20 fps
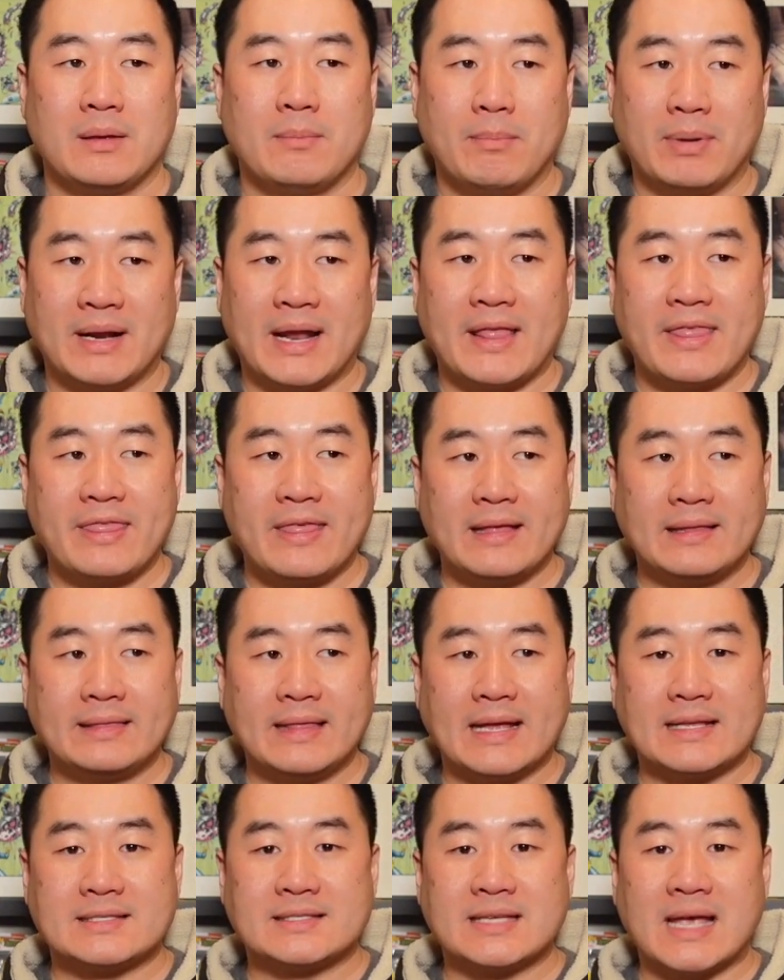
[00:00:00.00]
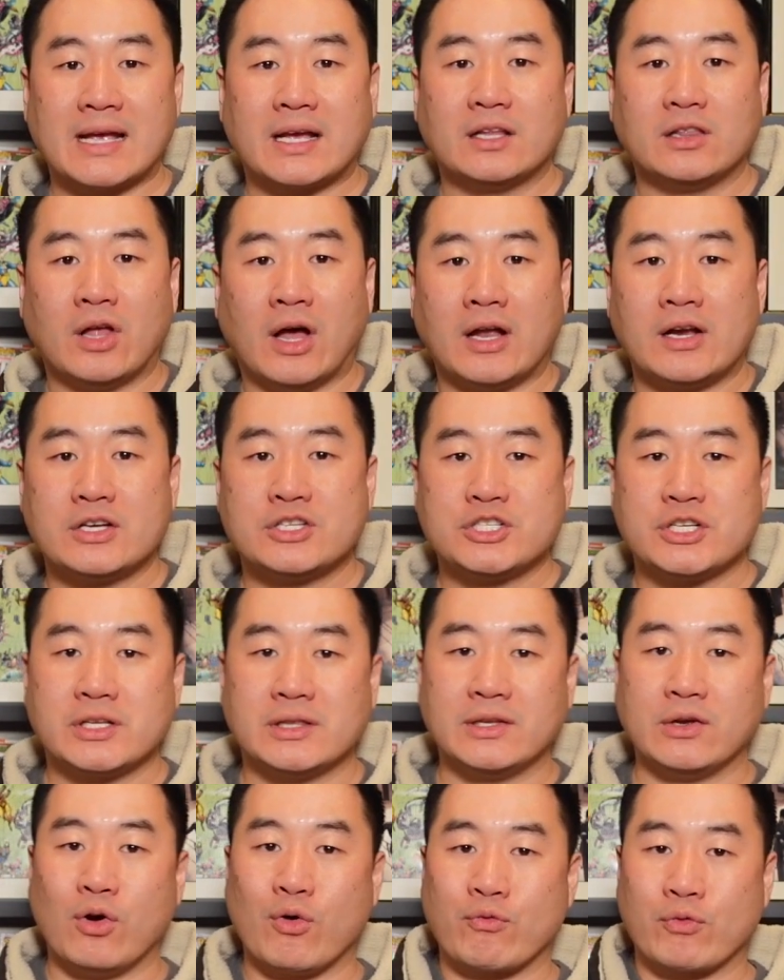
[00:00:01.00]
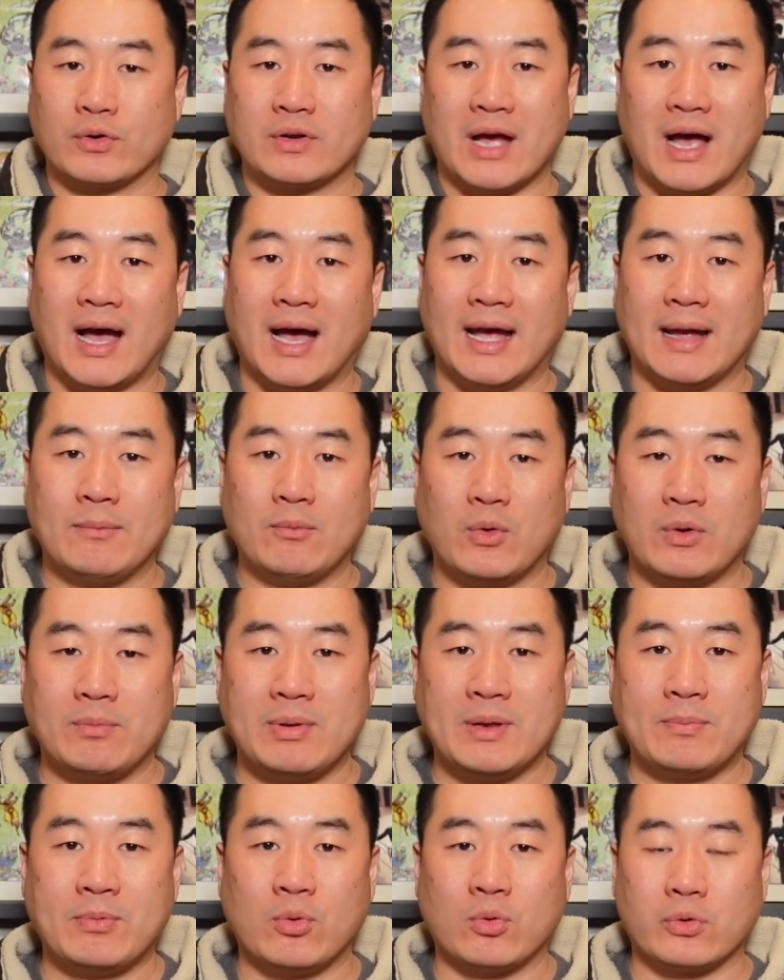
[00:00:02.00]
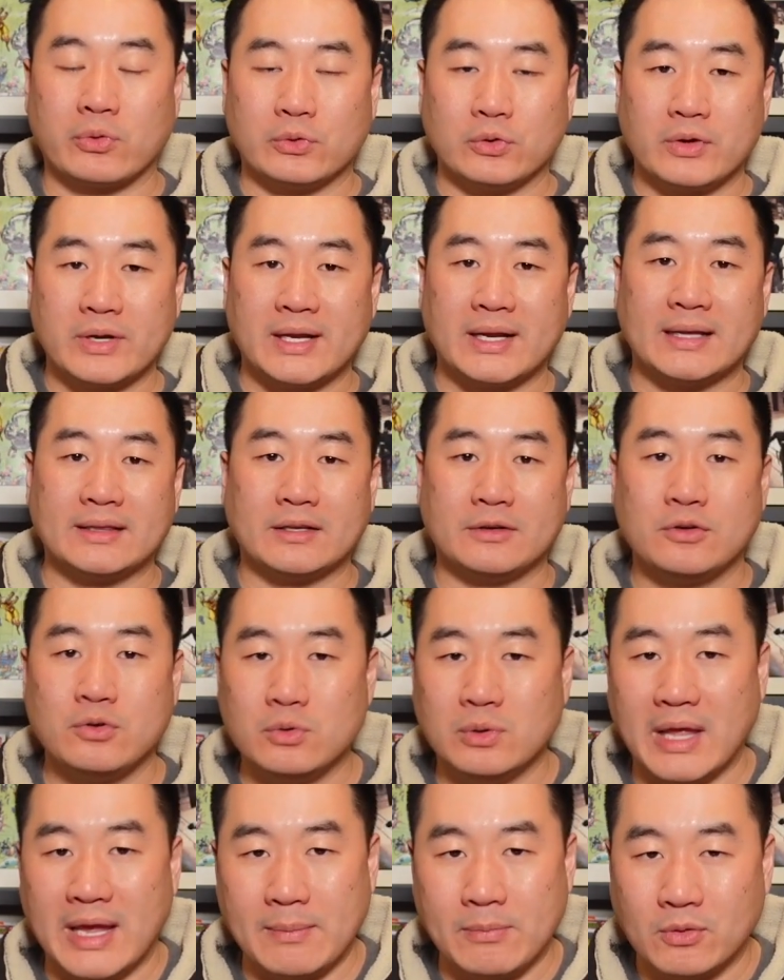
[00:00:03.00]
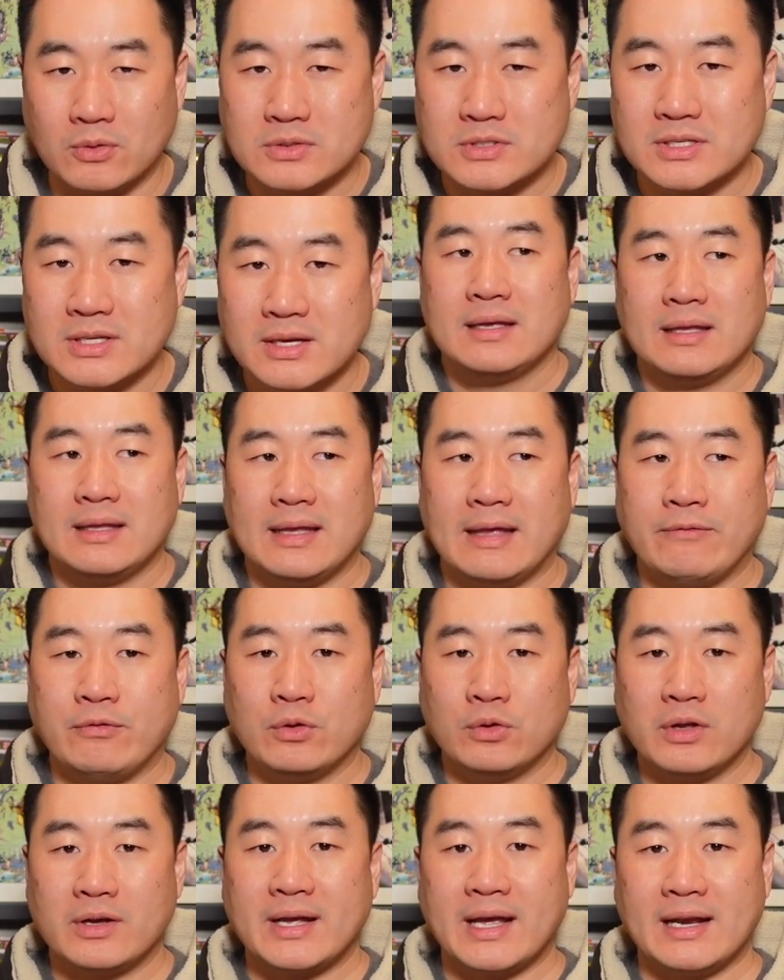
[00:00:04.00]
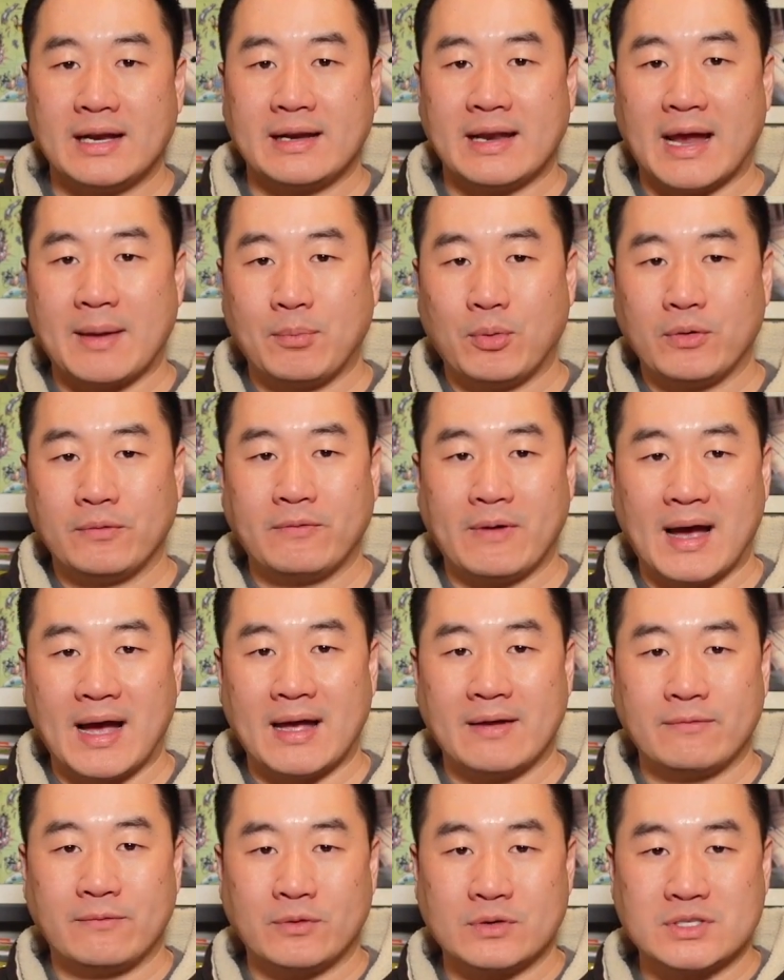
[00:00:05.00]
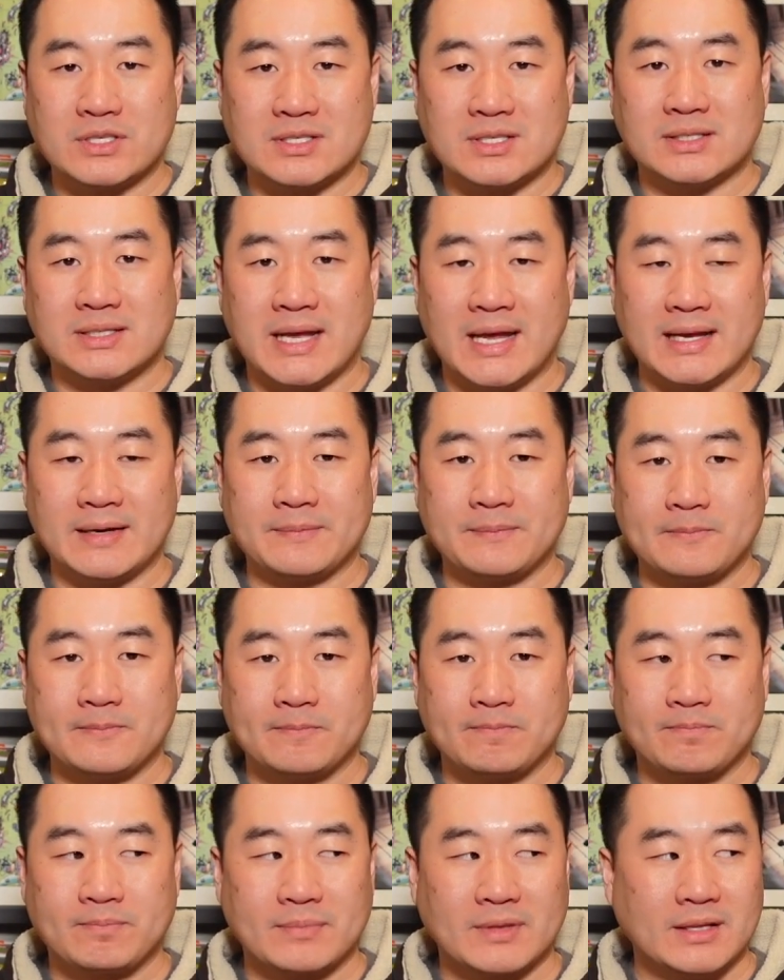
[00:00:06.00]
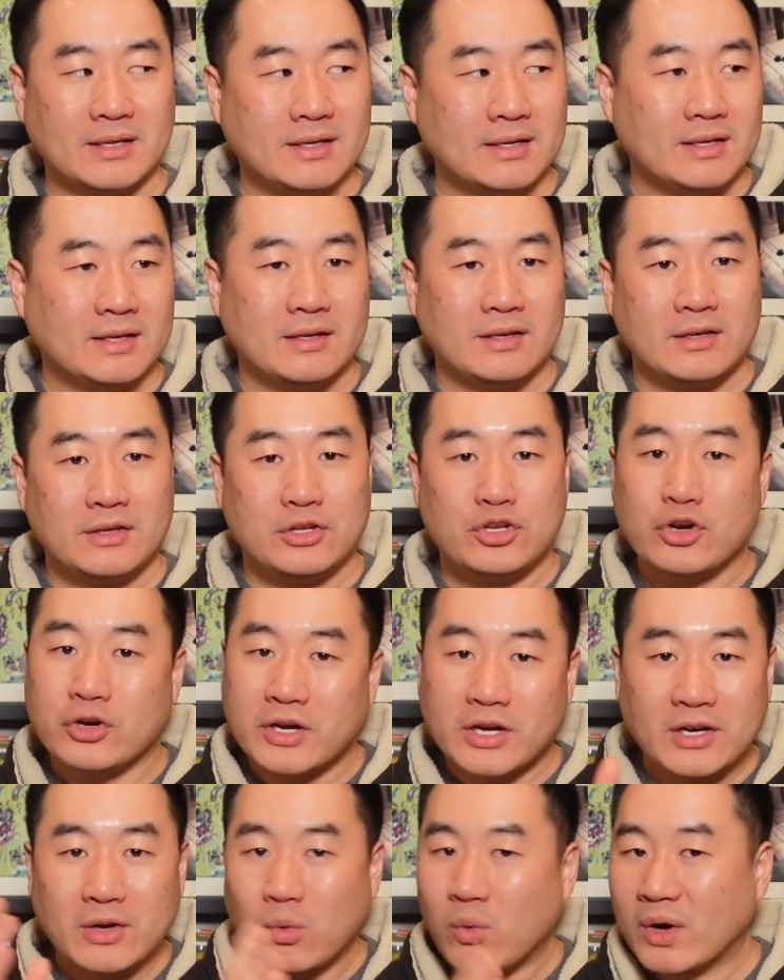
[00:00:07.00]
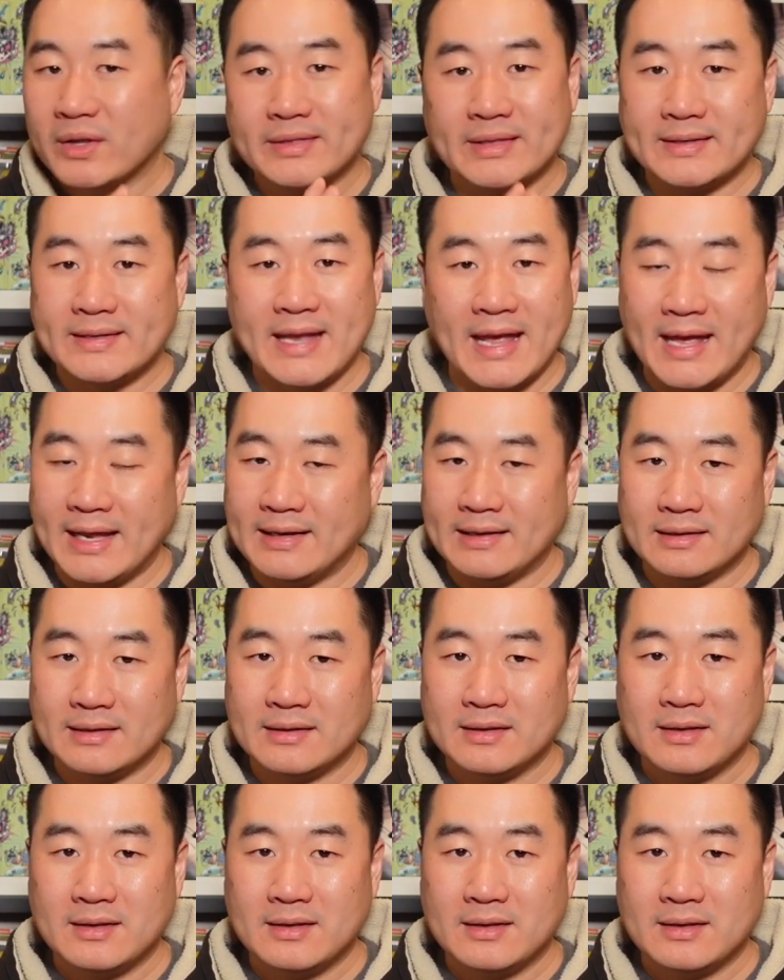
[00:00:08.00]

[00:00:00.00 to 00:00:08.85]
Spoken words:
But I think that psychologically over time, when people were looking at the two labels, if you look at a 9.5 versus a 10, you're gonna want the 10.